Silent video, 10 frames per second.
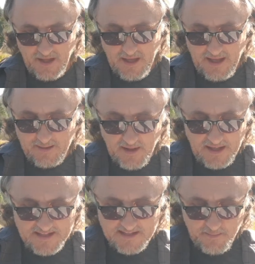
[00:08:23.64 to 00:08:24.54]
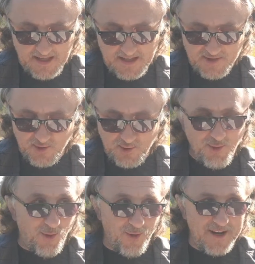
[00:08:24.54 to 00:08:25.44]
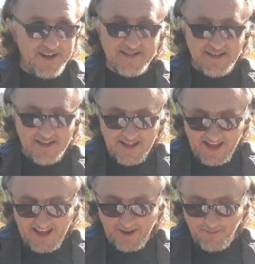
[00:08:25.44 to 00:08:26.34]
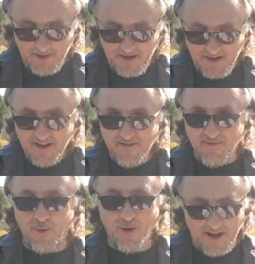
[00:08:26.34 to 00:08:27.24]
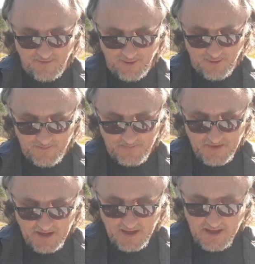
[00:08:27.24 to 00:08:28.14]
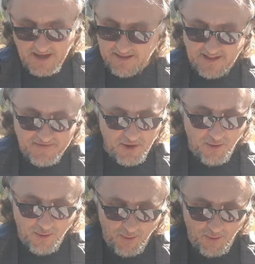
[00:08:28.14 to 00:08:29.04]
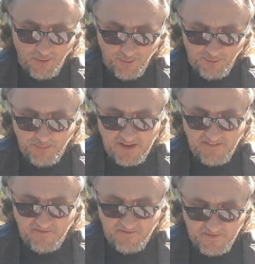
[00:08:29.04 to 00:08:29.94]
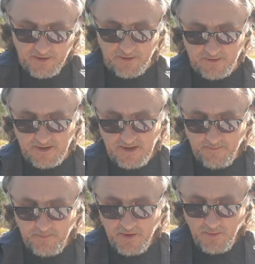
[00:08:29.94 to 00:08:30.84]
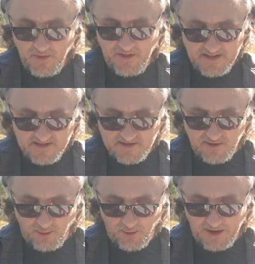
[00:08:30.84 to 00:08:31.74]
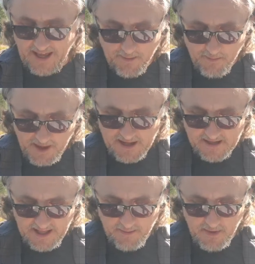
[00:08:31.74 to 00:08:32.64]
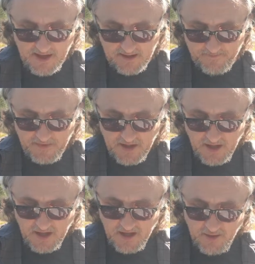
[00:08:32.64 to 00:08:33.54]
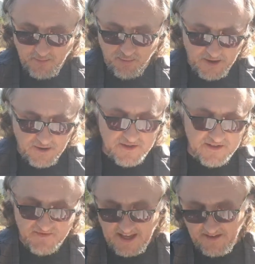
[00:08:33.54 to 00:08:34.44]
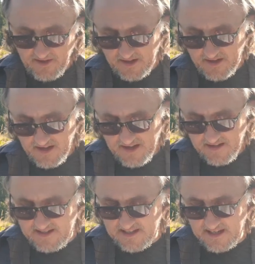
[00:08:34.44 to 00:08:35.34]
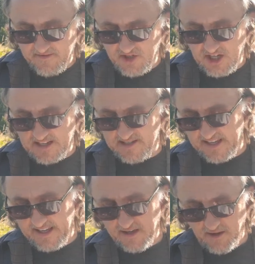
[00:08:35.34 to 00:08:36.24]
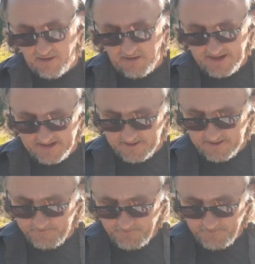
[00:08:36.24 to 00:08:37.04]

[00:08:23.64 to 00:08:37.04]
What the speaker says: And blessed be his glorious name forever. And let the whole earth be filled with his glory. Amen and amen. The prayers of David, the son of Jesse, are ended.